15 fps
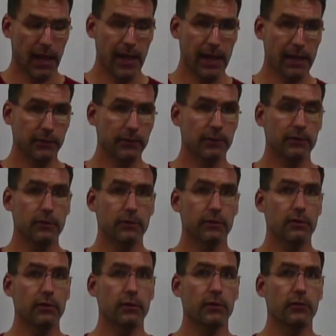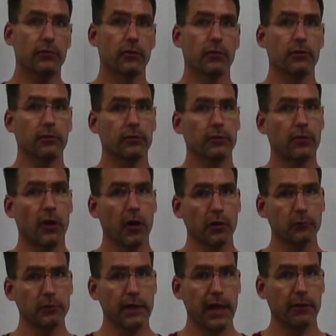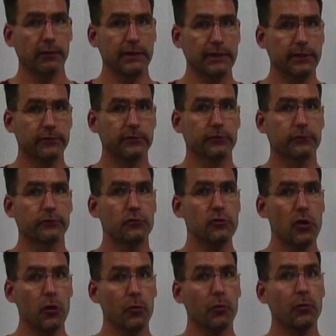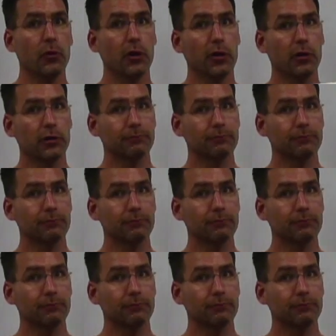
And the hard reality is there's no